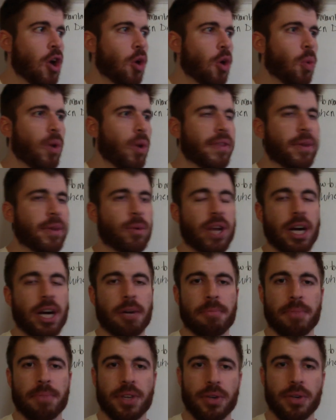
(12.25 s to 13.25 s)
one that would
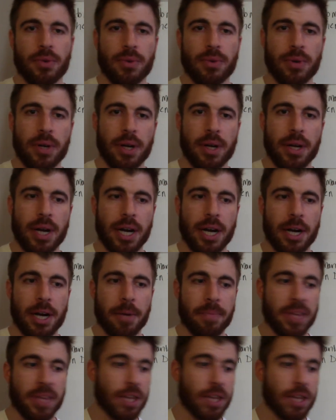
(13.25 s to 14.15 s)
help you um,